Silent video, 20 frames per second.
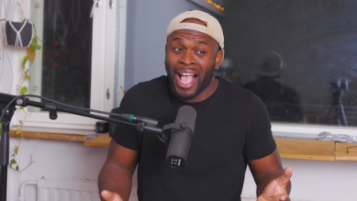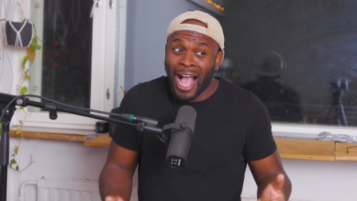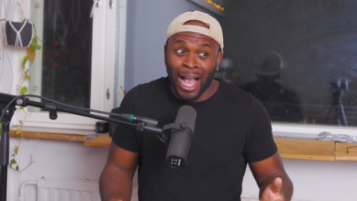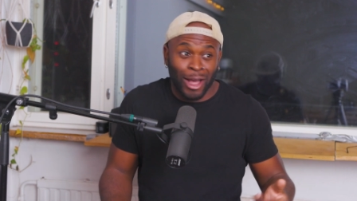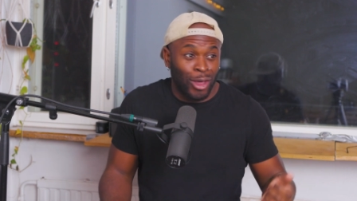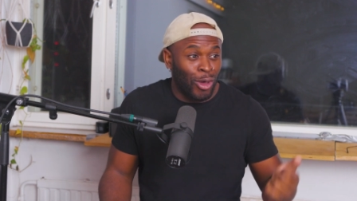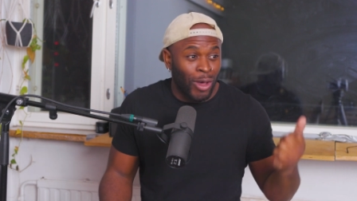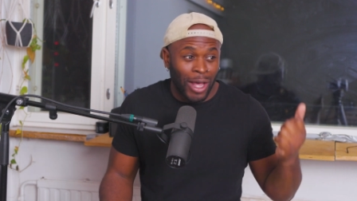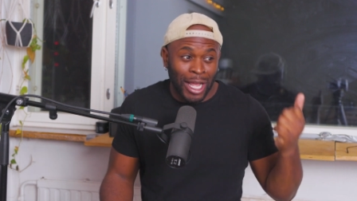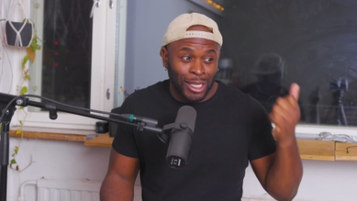
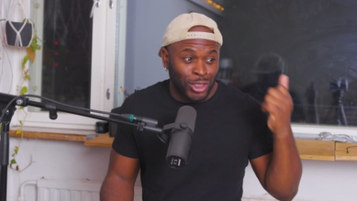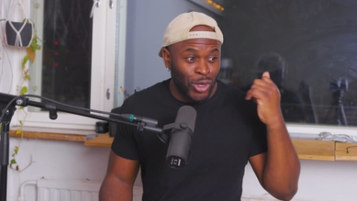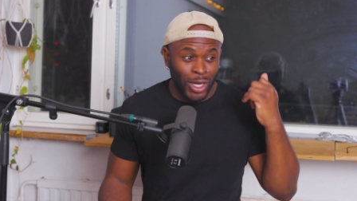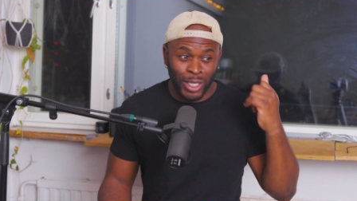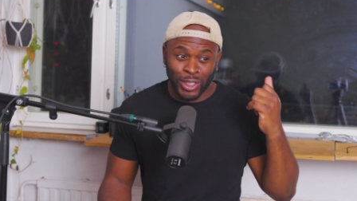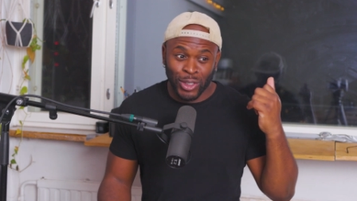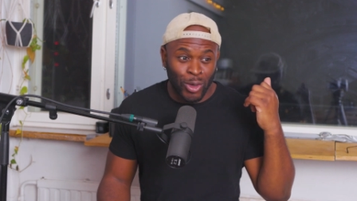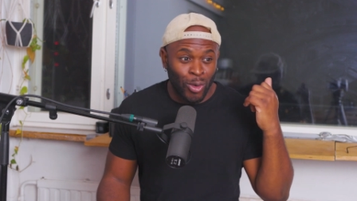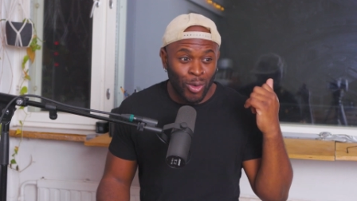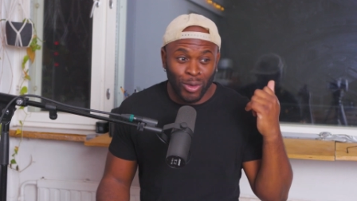I
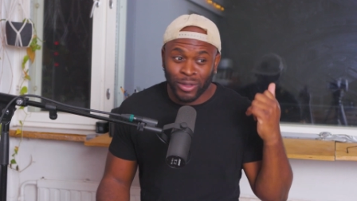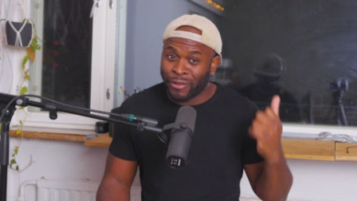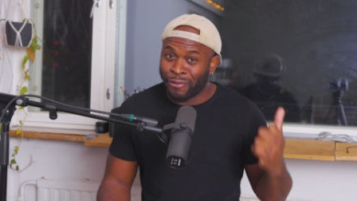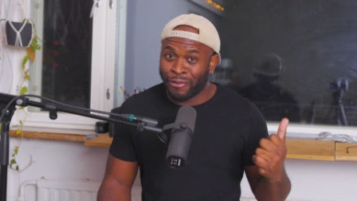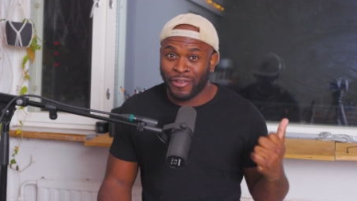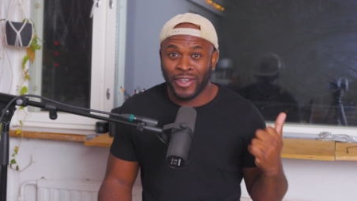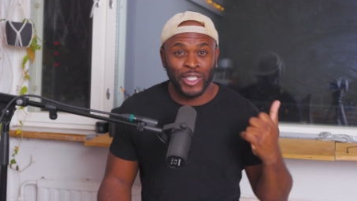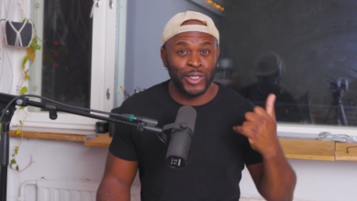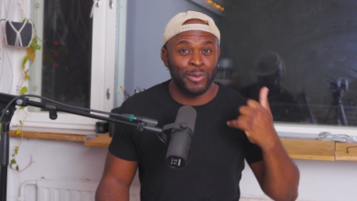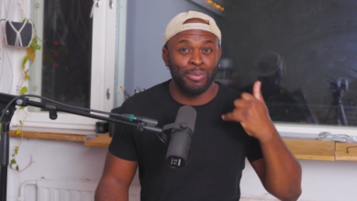tried to call the
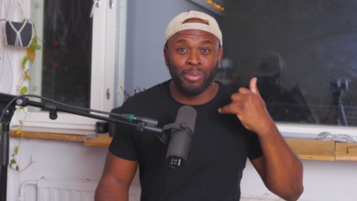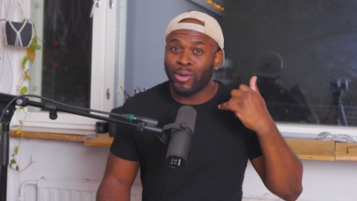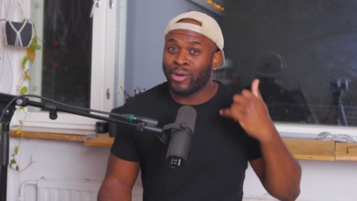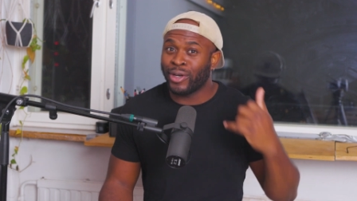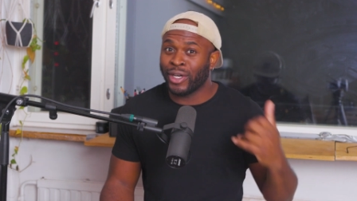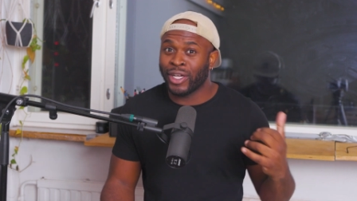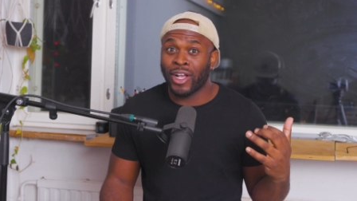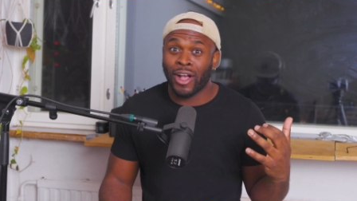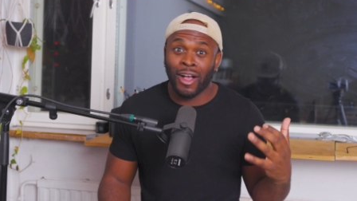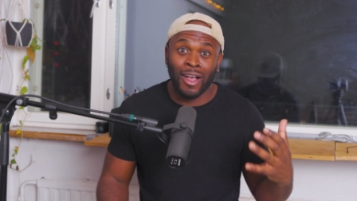Finnish
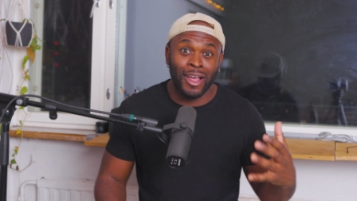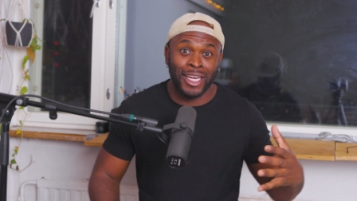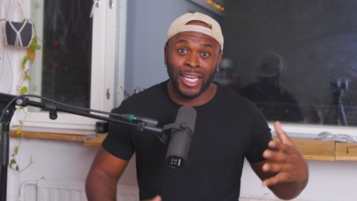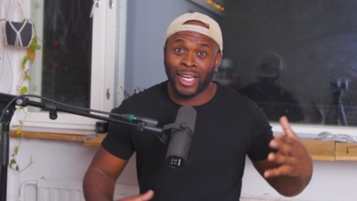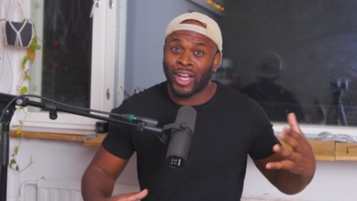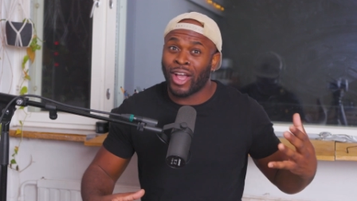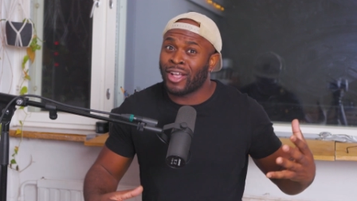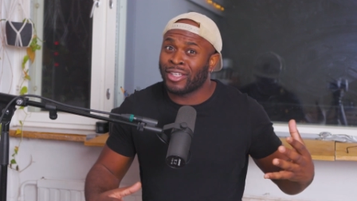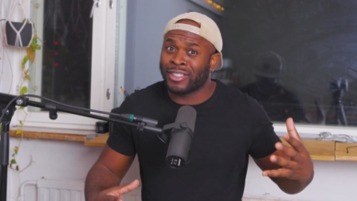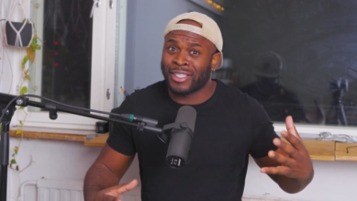border guard
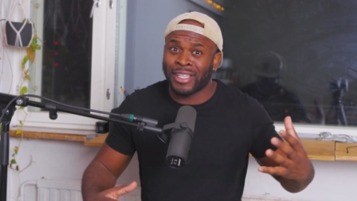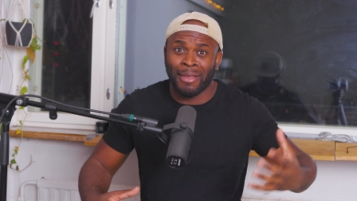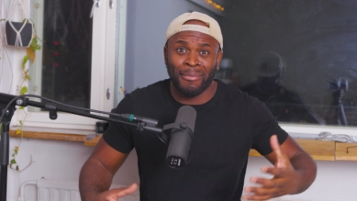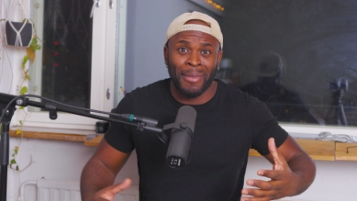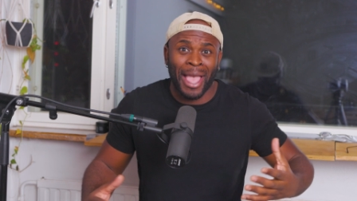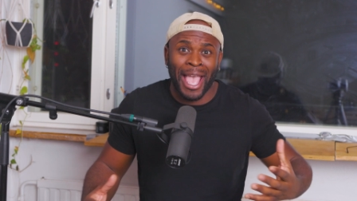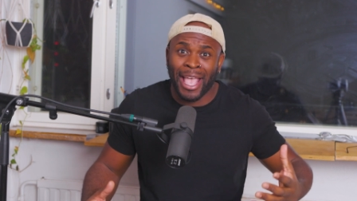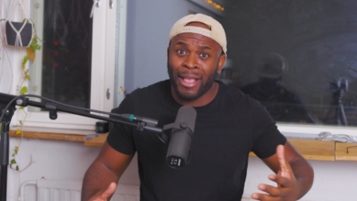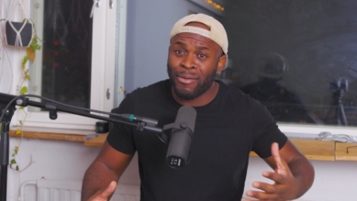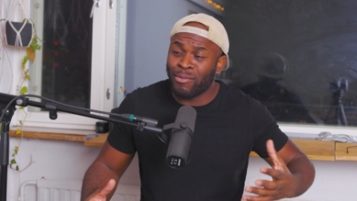and ask them,
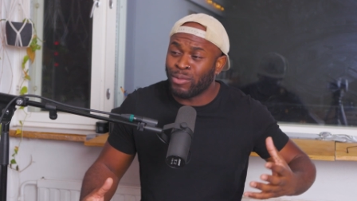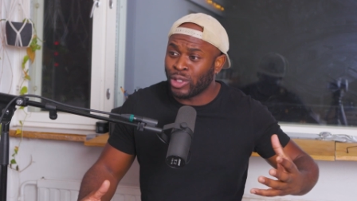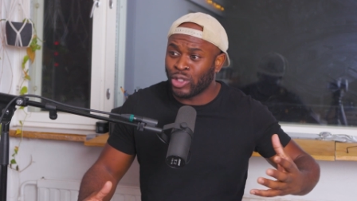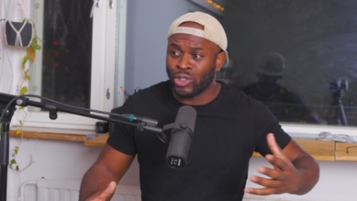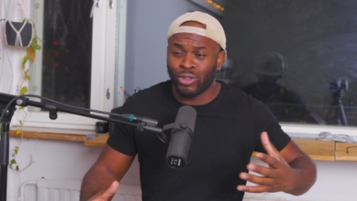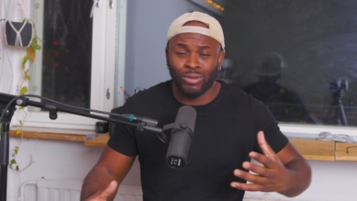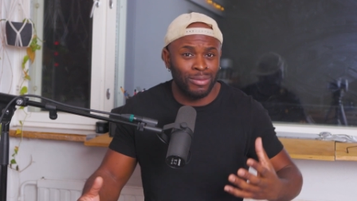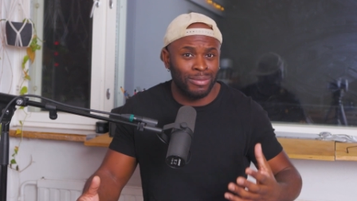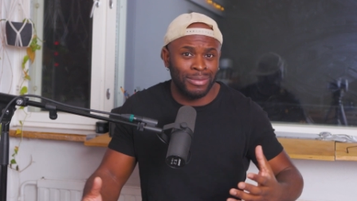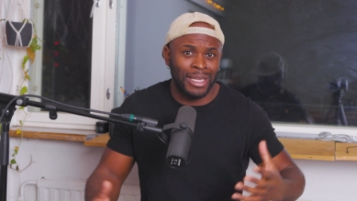hey, would
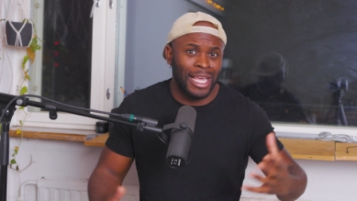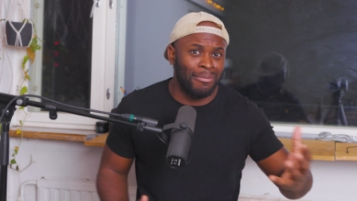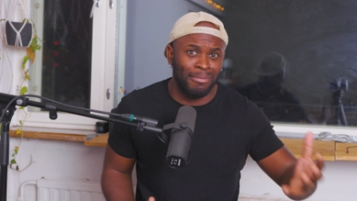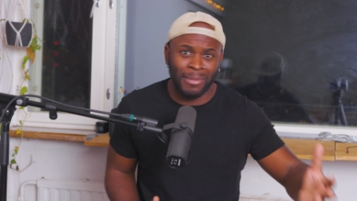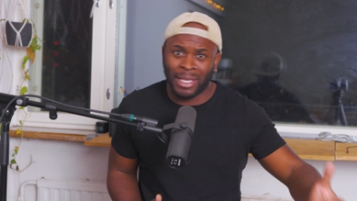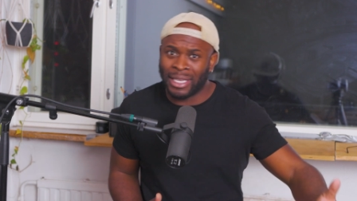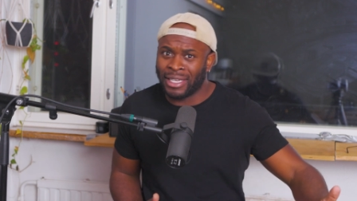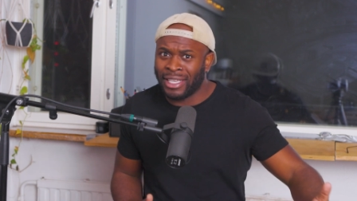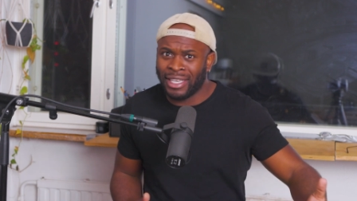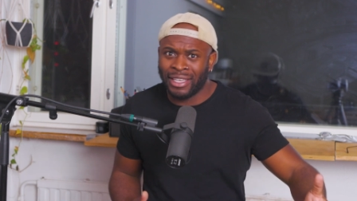you let
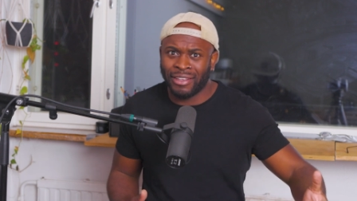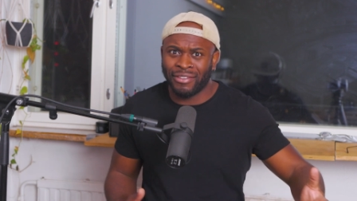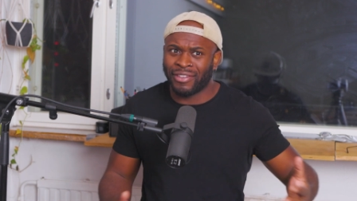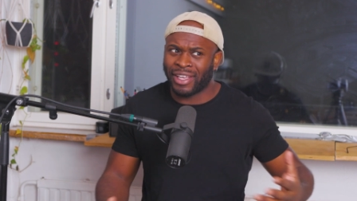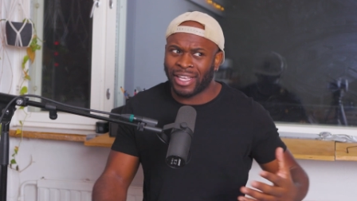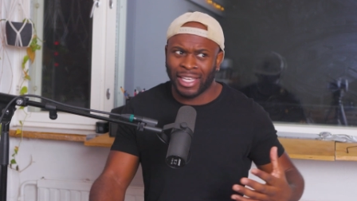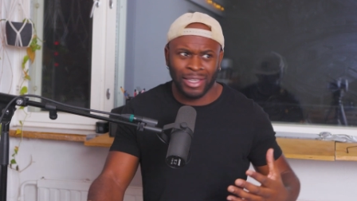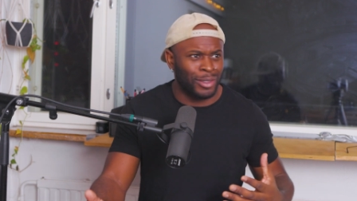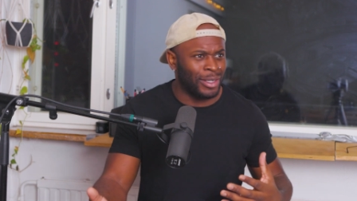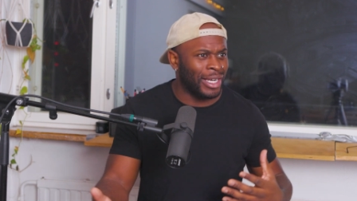me leave
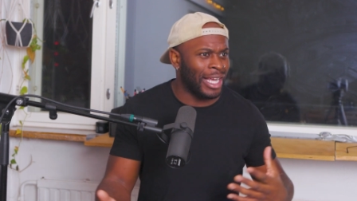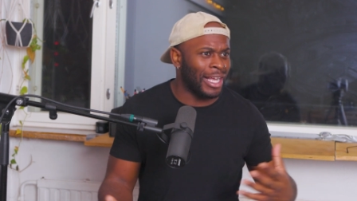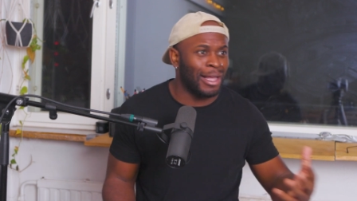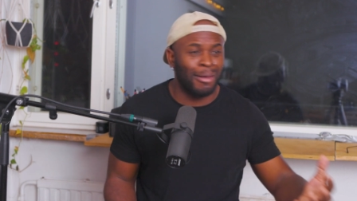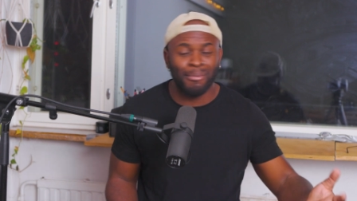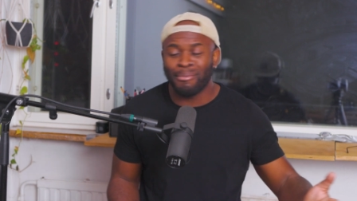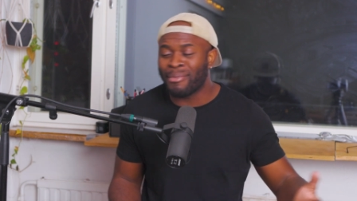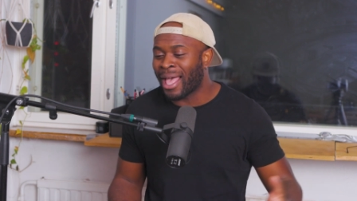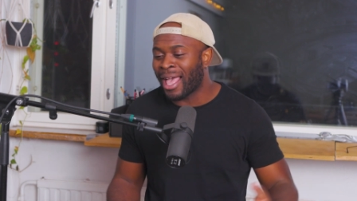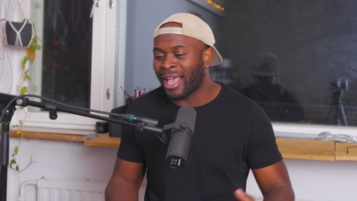and could I
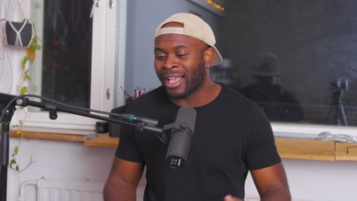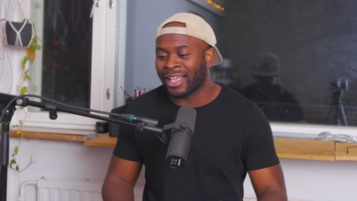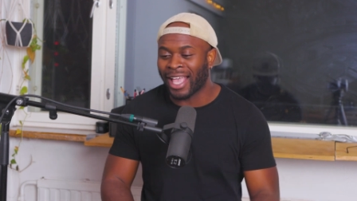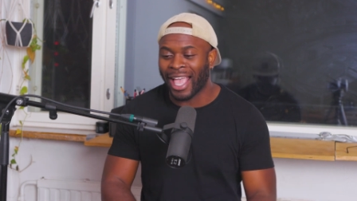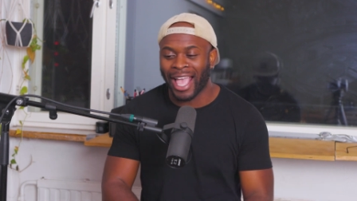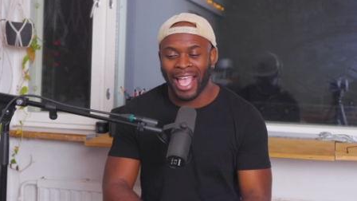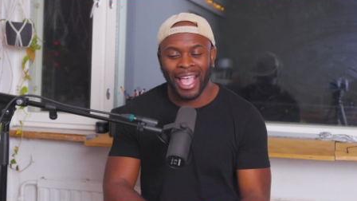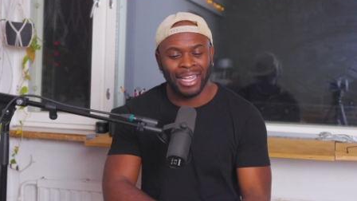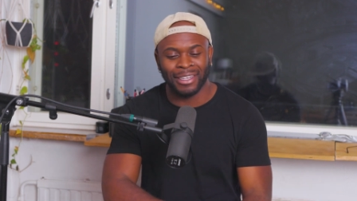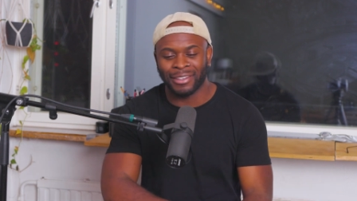come back?
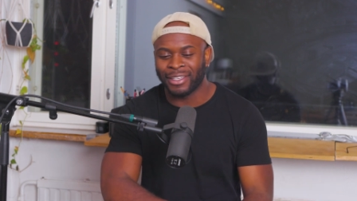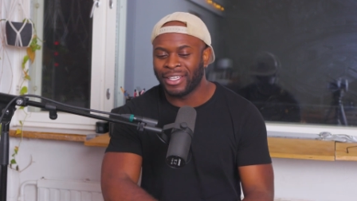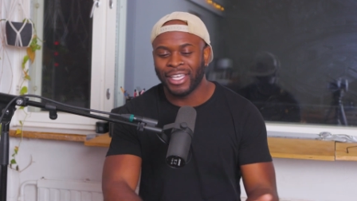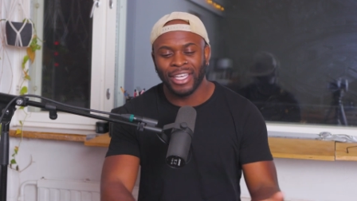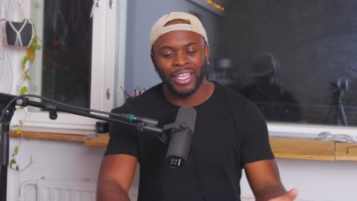And